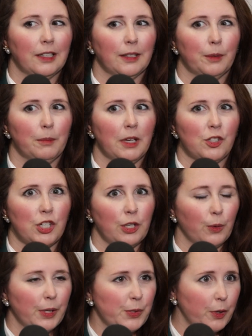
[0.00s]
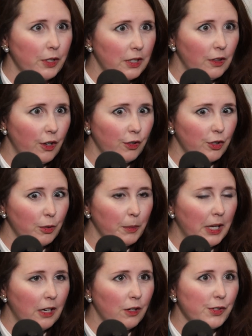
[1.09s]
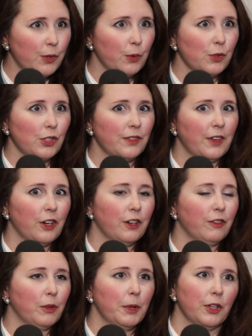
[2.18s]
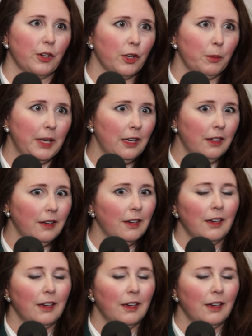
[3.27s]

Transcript: And she always worked in long-term care, so it was just very familiar to me.